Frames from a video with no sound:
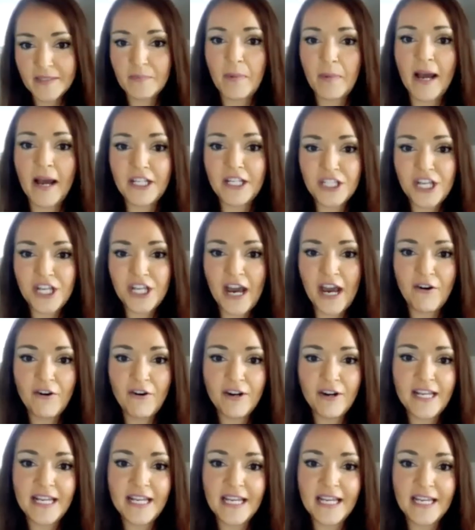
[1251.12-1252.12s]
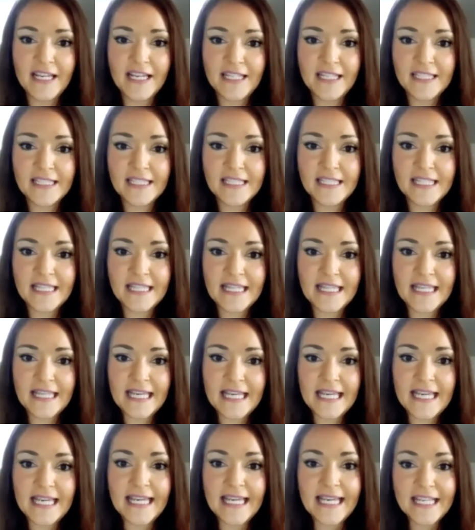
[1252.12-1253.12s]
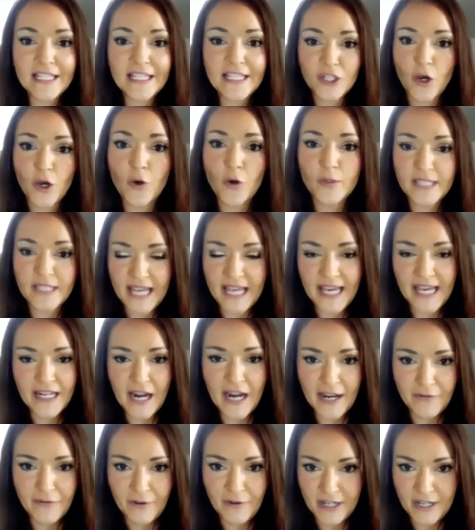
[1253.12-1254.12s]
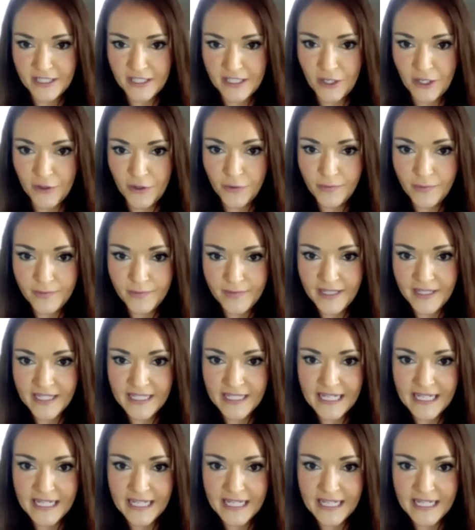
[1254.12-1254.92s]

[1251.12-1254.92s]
My charity is the East Coast Canine Rescue in